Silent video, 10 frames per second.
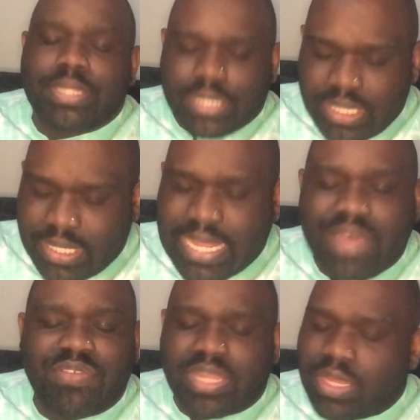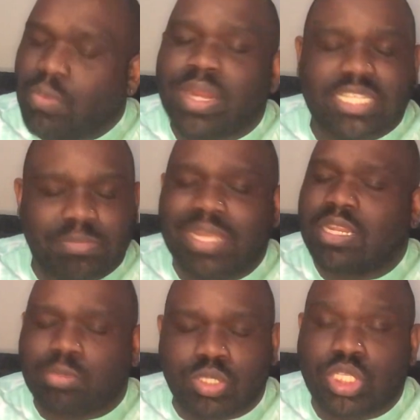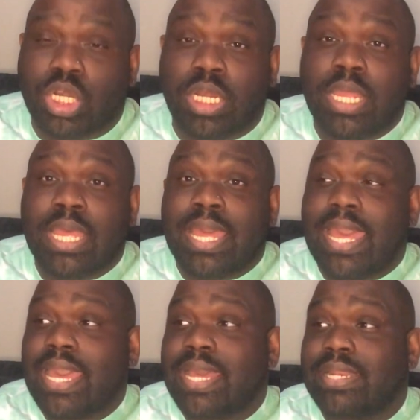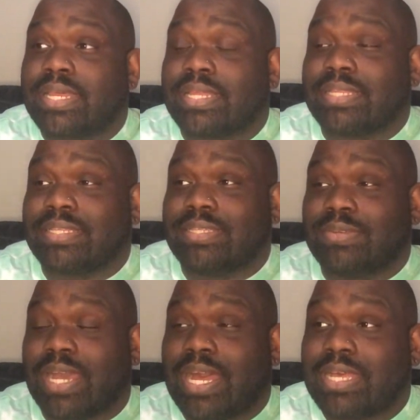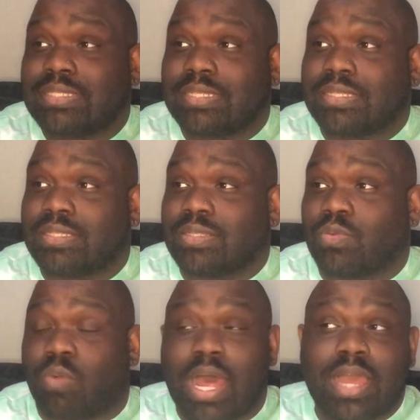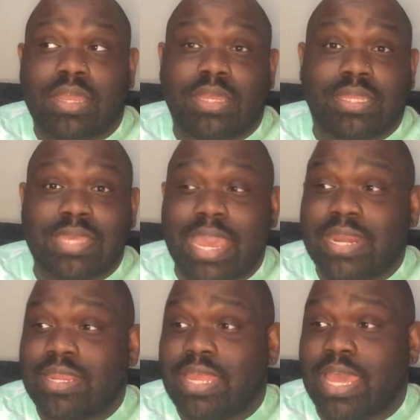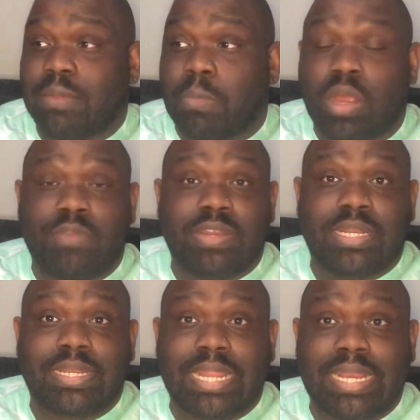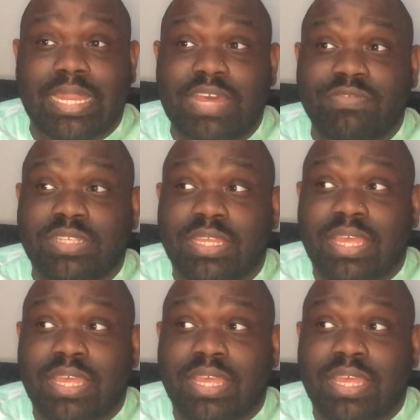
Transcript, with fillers: You definitely were expendable, sir. And you guys, Rock, Kanan, and Marvin, they left.